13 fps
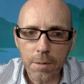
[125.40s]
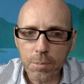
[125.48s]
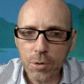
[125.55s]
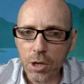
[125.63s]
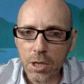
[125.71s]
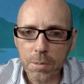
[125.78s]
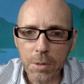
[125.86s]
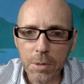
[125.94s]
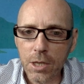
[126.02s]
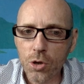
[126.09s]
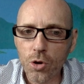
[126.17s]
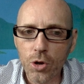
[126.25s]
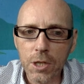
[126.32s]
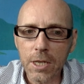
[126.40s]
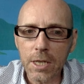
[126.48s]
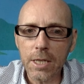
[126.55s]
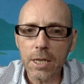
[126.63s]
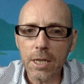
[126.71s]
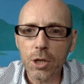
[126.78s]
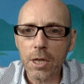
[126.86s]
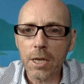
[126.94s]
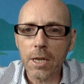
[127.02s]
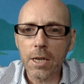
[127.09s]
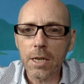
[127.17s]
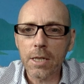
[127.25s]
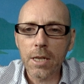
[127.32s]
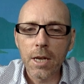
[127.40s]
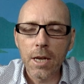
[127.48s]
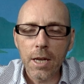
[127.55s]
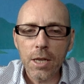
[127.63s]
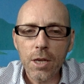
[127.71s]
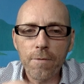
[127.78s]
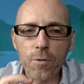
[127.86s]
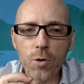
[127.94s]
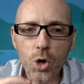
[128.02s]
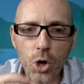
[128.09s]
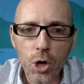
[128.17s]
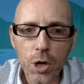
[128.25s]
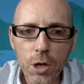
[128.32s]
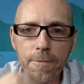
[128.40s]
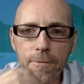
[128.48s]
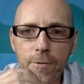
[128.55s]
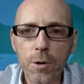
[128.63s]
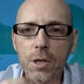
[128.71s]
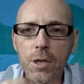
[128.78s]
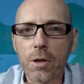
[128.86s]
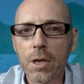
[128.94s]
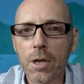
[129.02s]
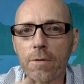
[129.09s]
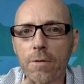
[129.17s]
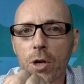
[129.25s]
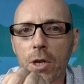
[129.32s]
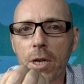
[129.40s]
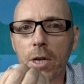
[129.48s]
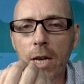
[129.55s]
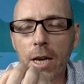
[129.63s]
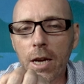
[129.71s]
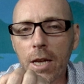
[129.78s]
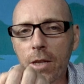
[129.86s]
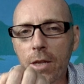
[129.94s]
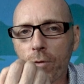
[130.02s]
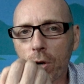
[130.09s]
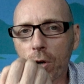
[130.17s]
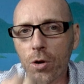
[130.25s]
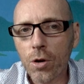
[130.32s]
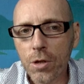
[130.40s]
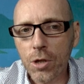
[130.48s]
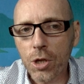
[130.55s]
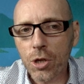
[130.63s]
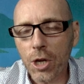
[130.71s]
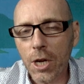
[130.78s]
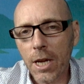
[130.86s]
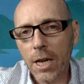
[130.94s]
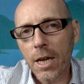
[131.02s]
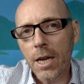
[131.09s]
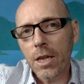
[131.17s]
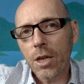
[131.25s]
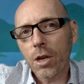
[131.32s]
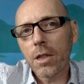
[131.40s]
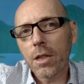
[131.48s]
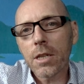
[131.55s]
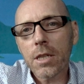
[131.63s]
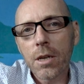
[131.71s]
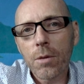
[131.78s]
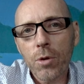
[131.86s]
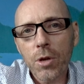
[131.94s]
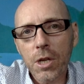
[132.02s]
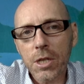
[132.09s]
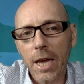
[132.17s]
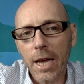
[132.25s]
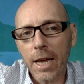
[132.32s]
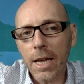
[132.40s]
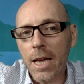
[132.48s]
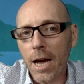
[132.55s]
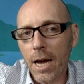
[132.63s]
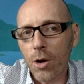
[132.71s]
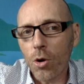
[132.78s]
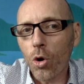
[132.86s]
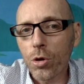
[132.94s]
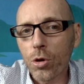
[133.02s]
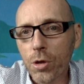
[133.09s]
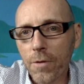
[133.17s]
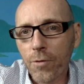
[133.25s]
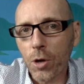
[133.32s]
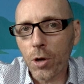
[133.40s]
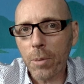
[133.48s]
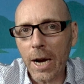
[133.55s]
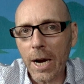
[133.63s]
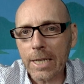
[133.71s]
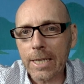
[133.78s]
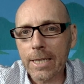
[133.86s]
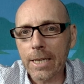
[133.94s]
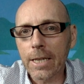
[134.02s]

Trust me, it's not as easy as you think it is. You've got to focus on it. You've got to concentrate. You've got to listen to what they're saying, and also you've got to practice it.